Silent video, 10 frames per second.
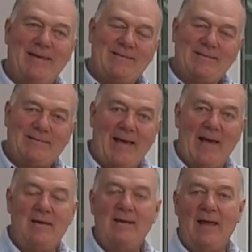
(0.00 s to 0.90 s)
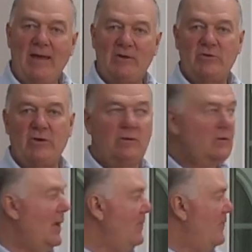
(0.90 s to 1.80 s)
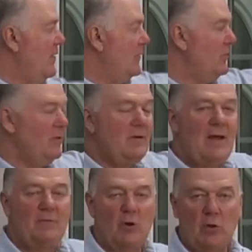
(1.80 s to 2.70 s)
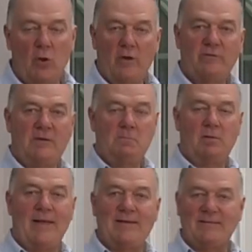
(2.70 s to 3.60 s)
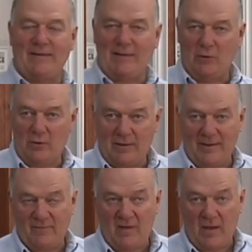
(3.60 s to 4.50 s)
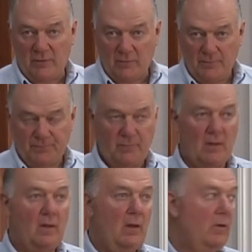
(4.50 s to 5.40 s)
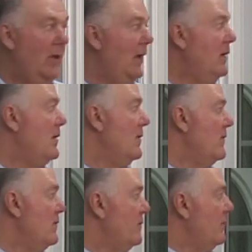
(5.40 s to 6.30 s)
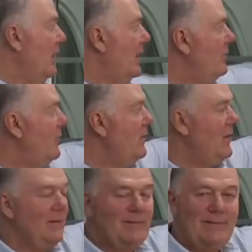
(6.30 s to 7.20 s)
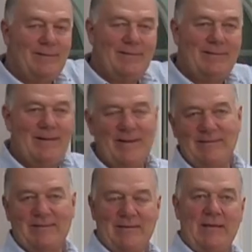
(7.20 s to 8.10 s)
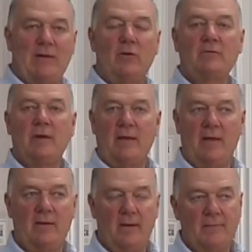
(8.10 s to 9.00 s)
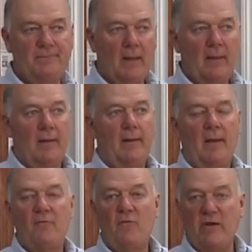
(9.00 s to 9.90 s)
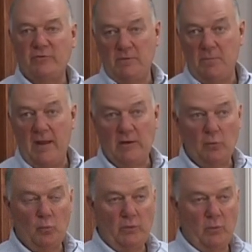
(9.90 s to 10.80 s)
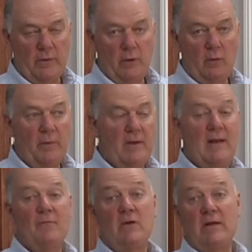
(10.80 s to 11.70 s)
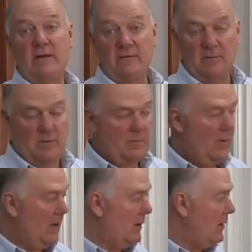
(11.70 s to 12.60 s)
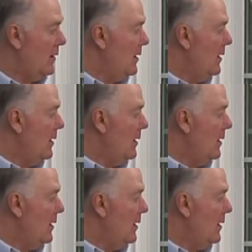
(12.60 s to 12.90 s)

that satin eggshell type finish. So it doesn't have a glossy plasticky look like vinyl. Okay, it's very nice and neat. Looks like a, uh, a freshly painted wood window, but never needs to be painted.